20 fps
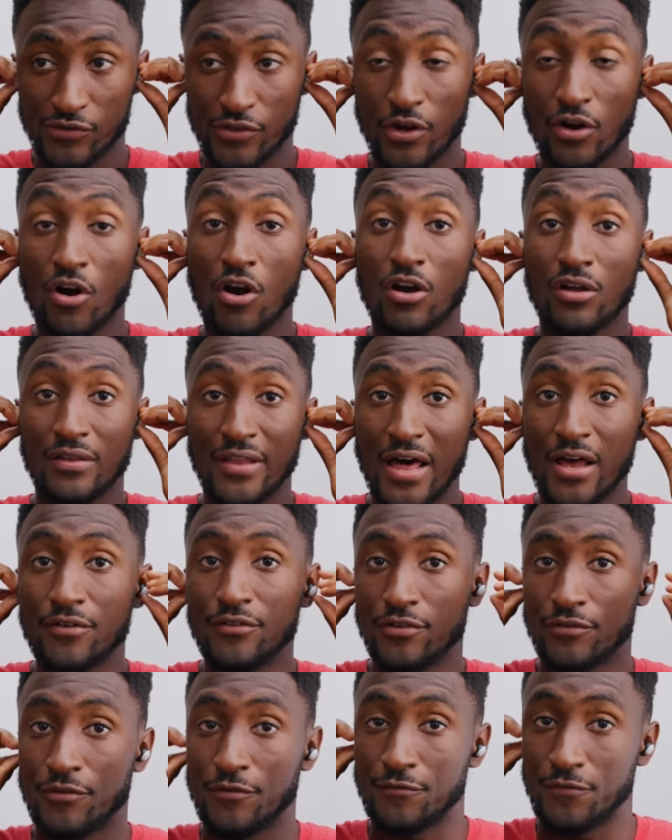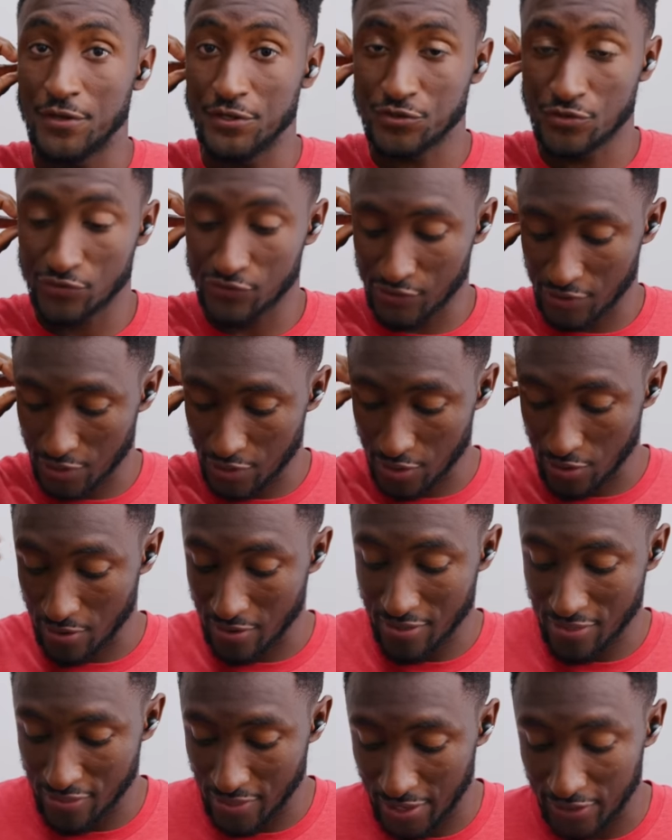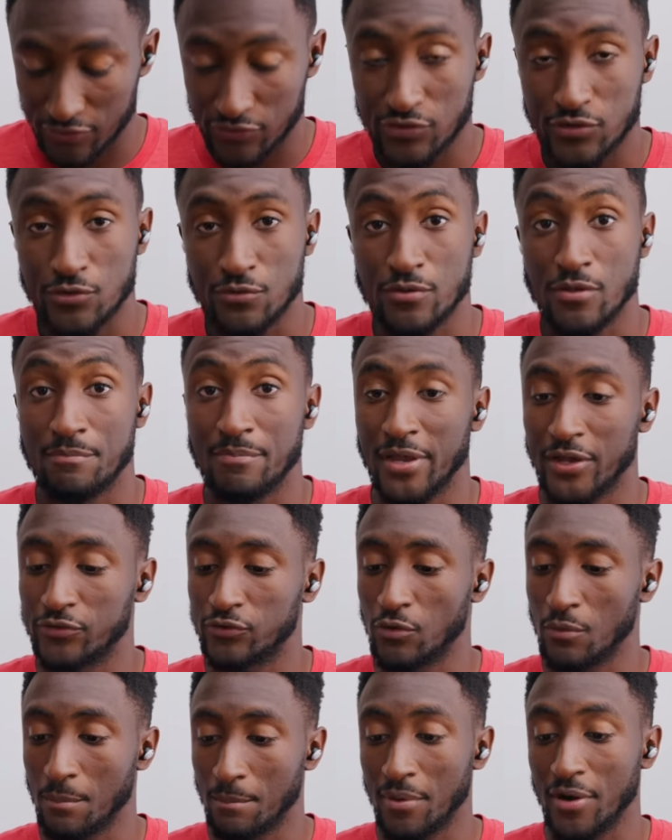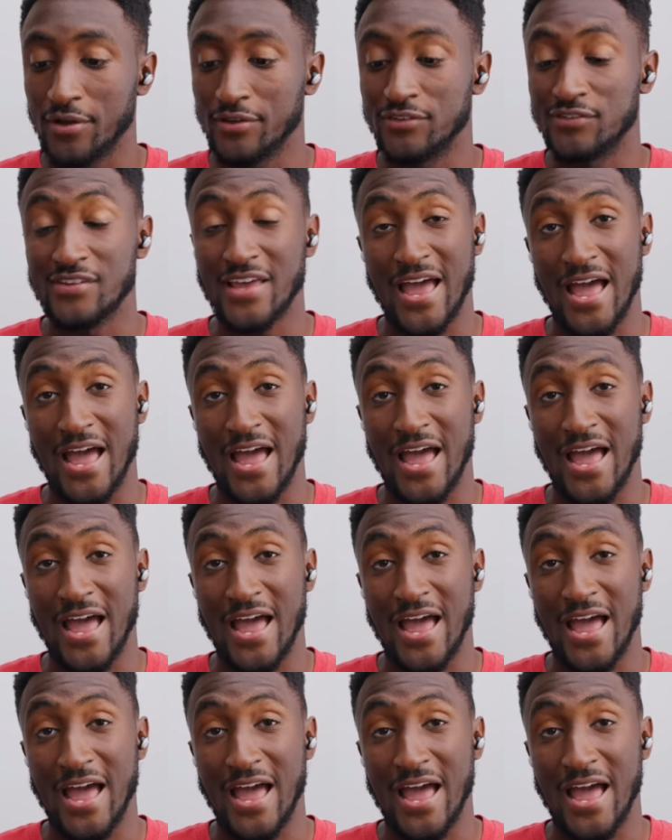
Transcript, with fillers: there are a lot of different features in here thanks to the Pixel Buds